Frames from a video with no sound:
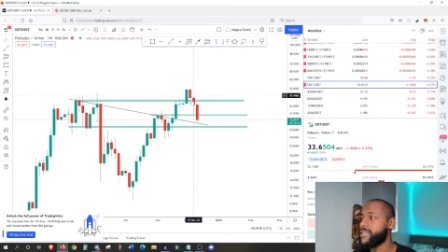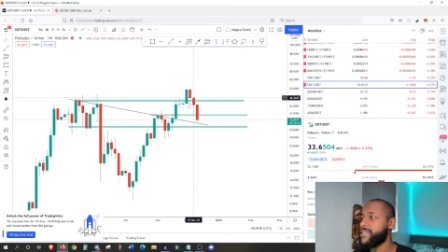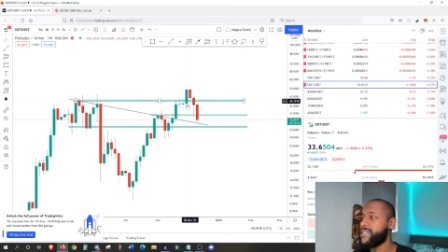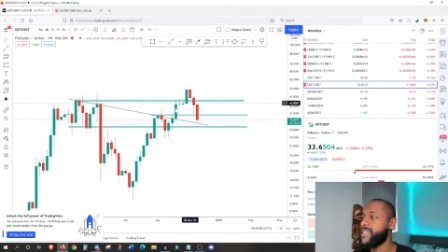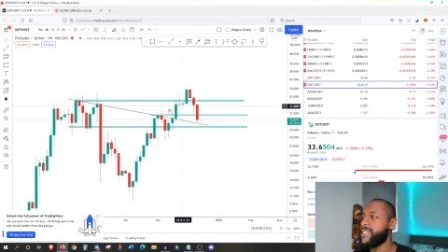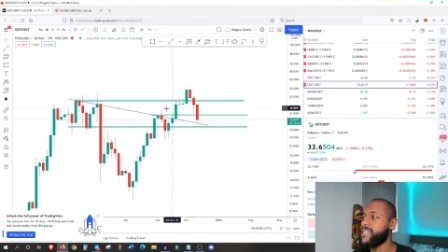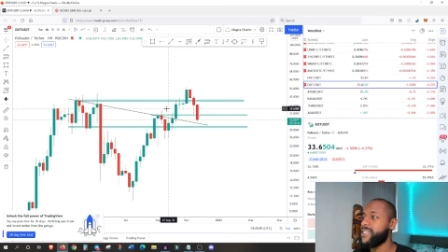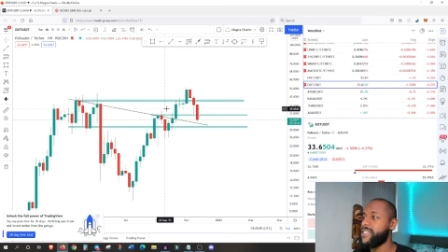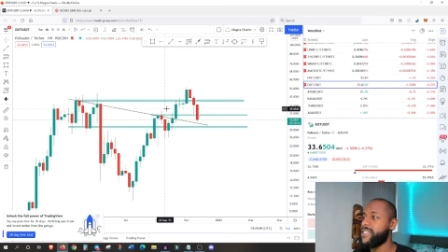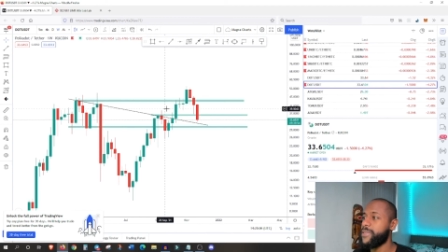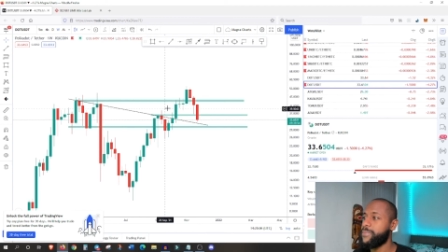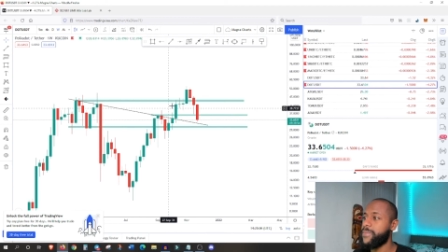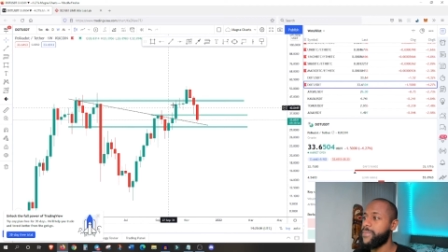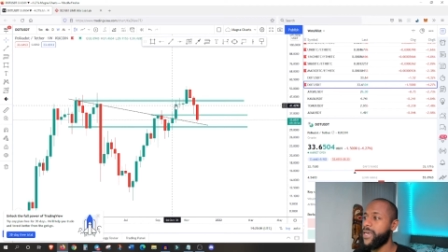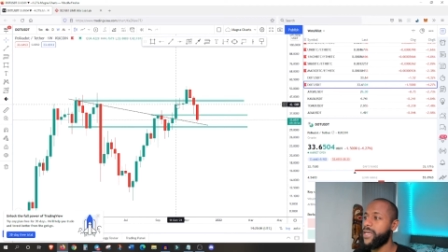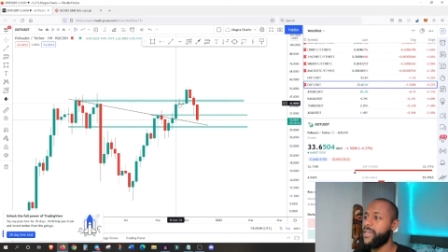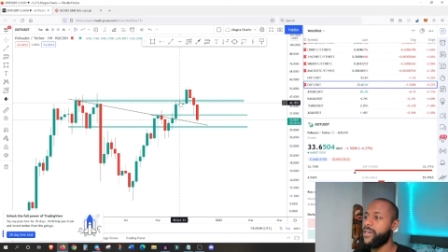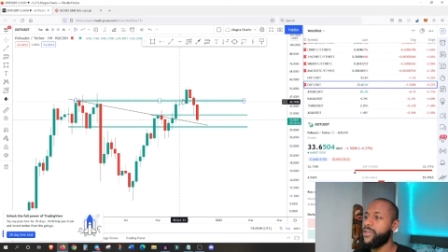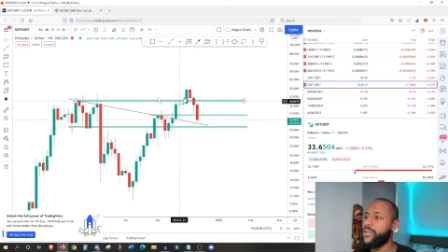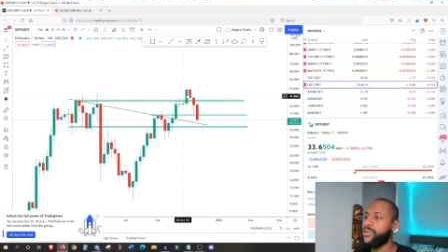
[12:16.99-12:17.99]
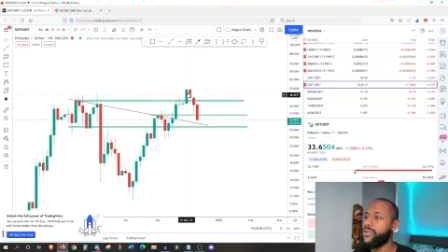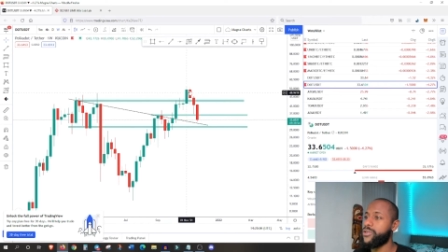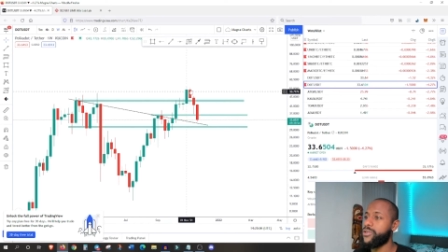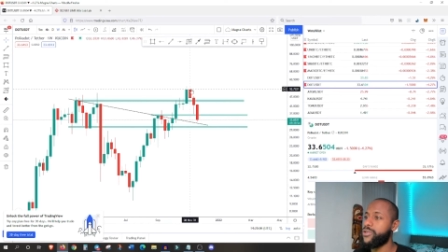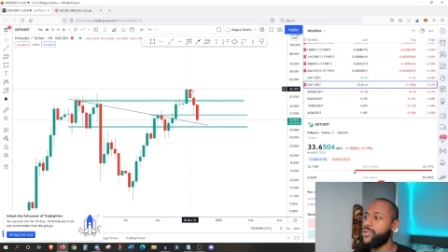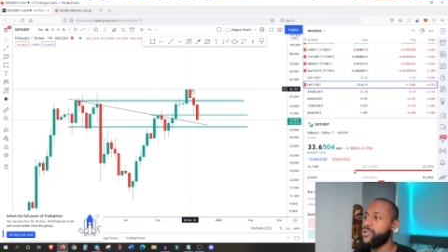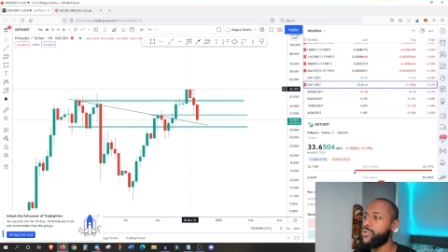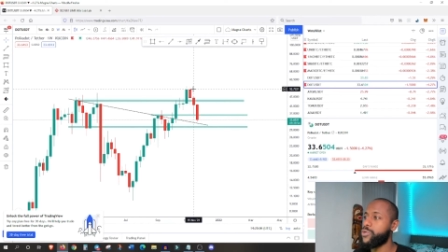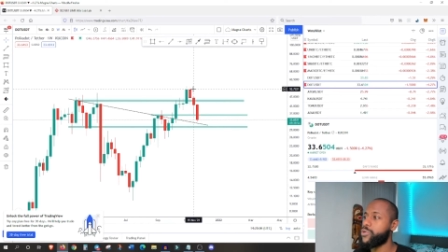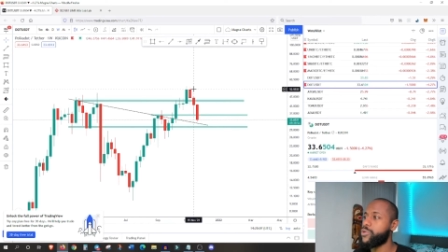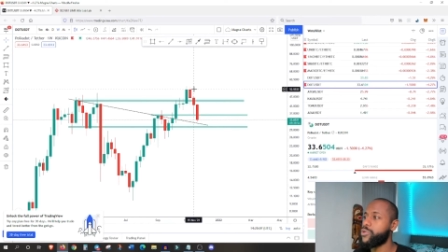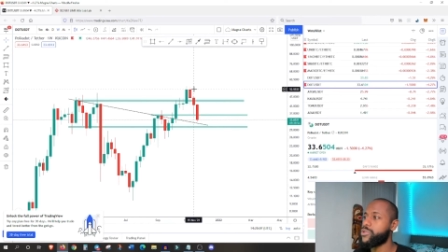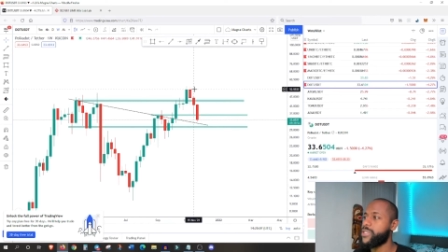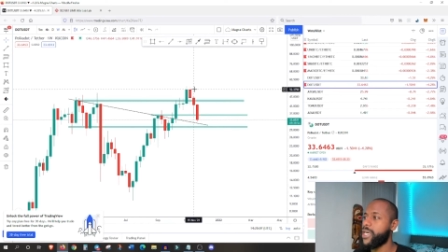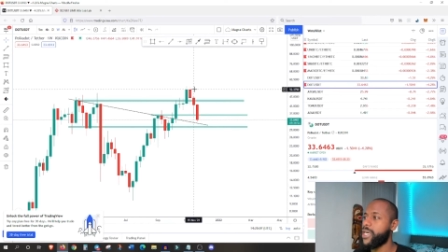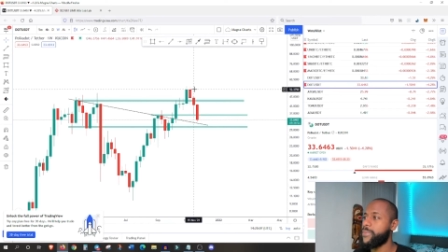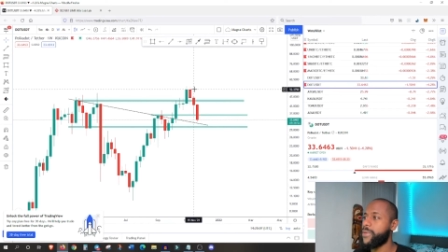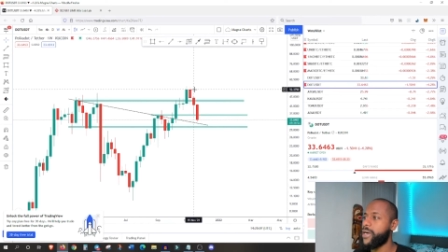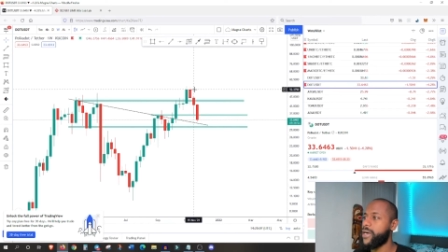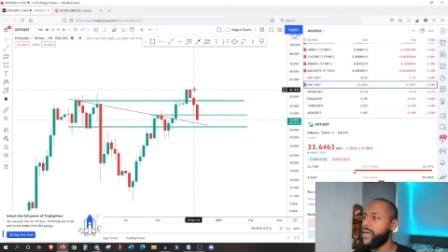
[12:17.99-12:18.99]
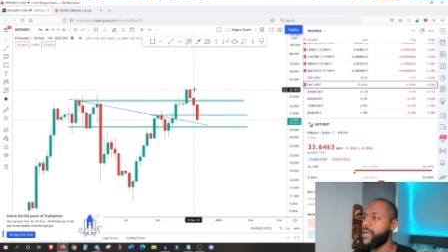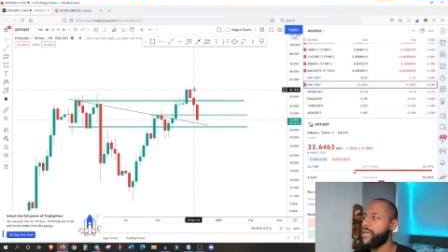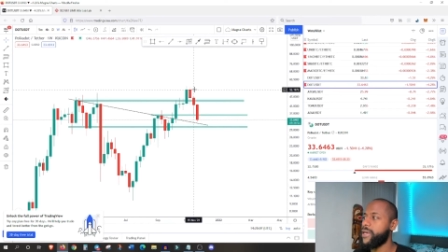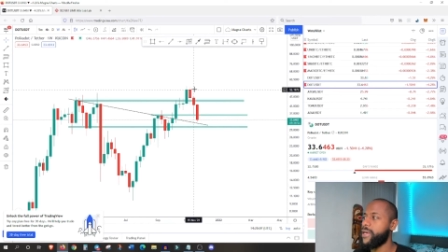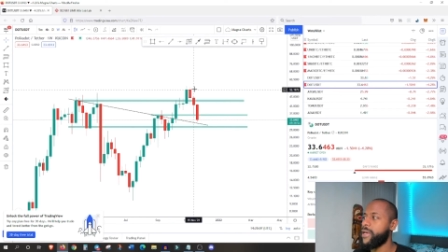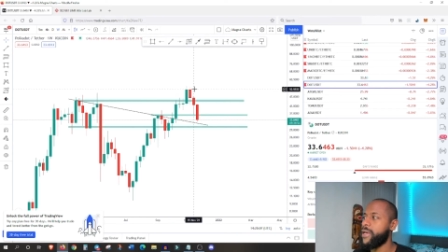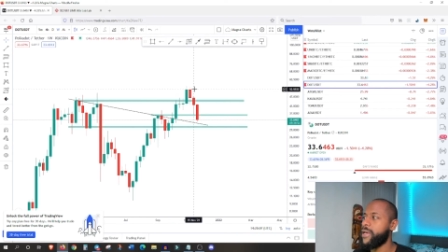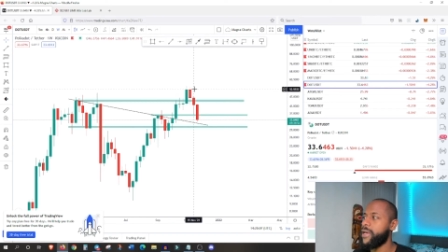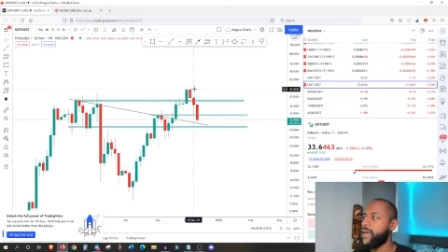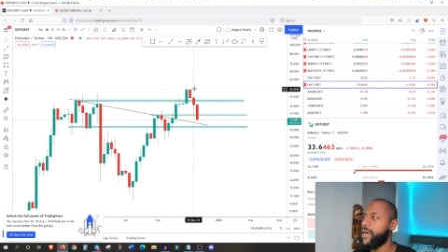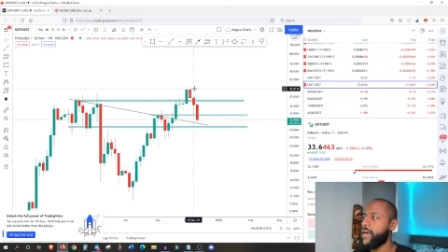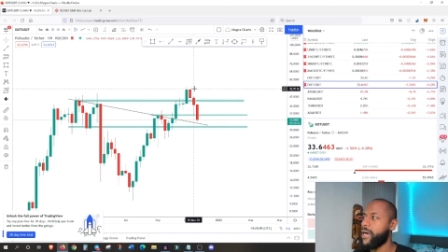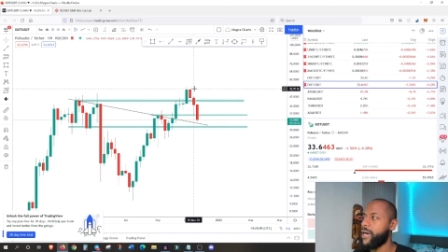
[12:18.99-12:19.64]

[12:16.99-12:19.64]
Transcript: since it made a new all-time high